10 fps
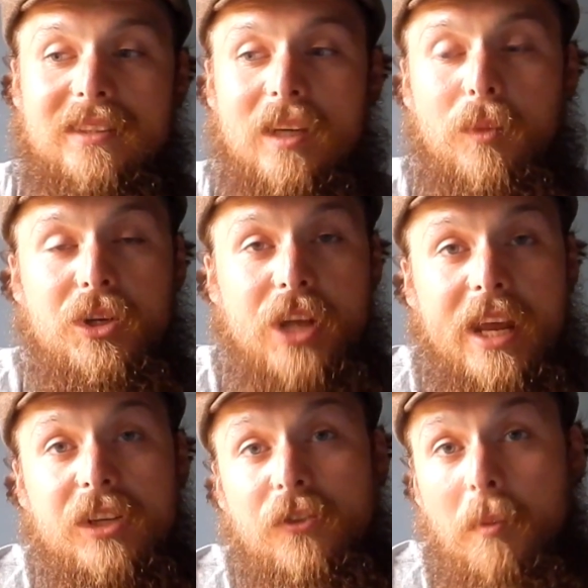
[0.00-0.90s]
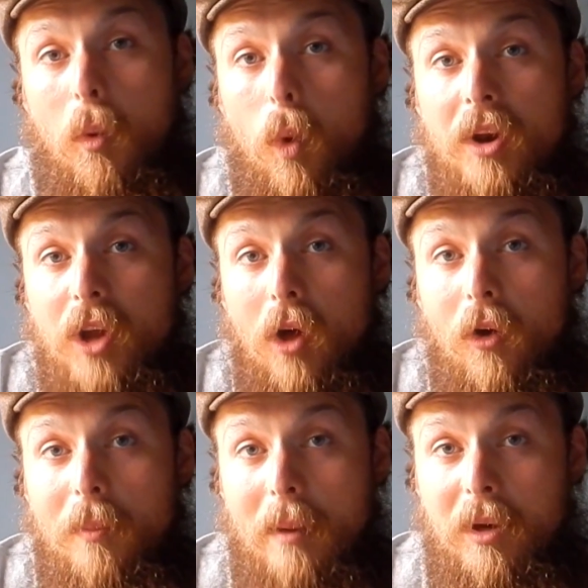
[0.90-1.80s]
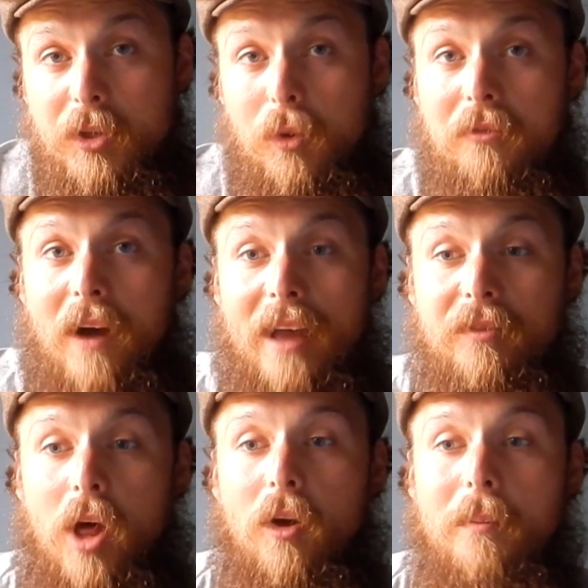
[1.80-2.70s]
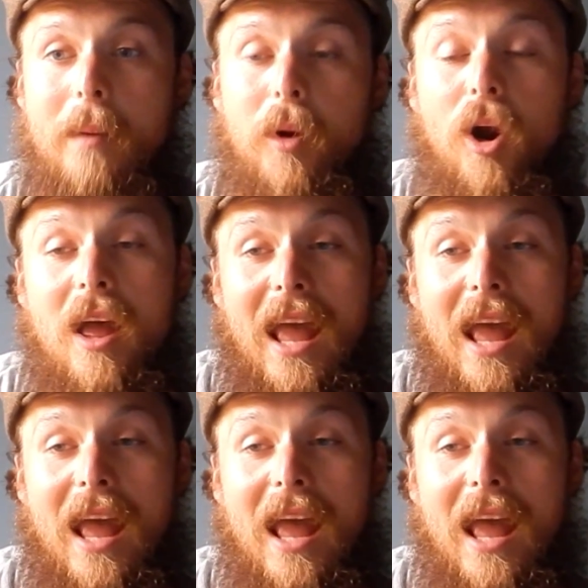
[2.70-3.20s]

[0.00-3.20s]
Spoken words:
someone change from a $1 member to a $5 member,